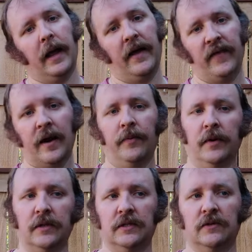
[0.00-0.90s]
and that
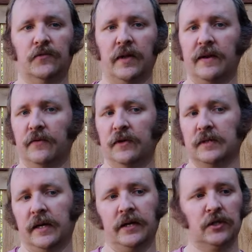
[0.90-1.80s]
produces
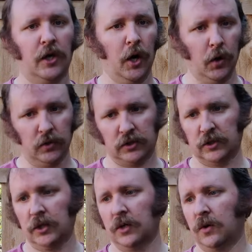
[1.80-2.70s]
flavors like toast